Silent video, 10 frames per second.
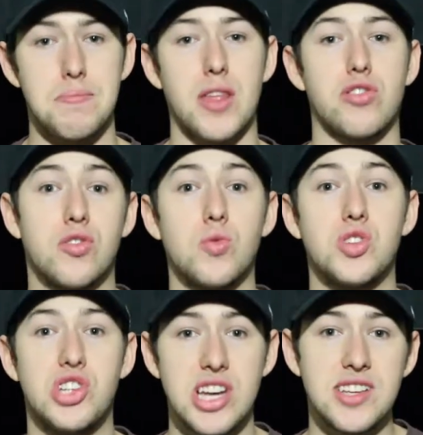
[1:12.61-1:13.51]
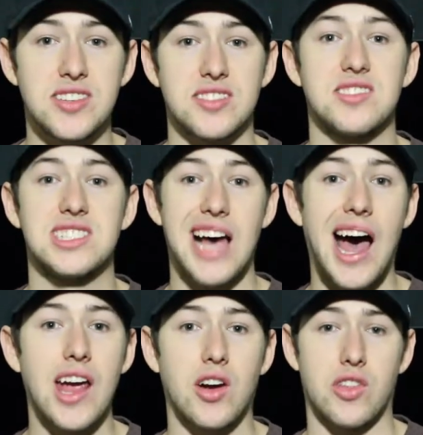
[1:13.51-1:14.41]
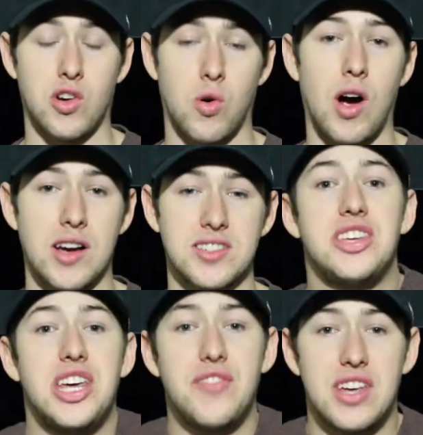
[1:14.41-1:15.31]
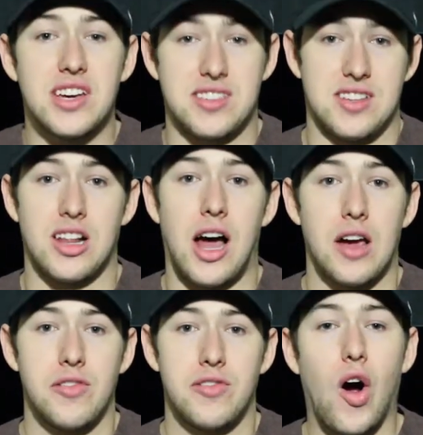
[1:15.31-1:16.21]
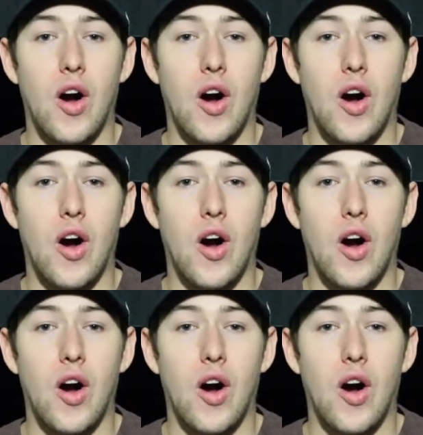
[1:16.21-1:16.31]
but through Jesus dying on the cross, giving us life,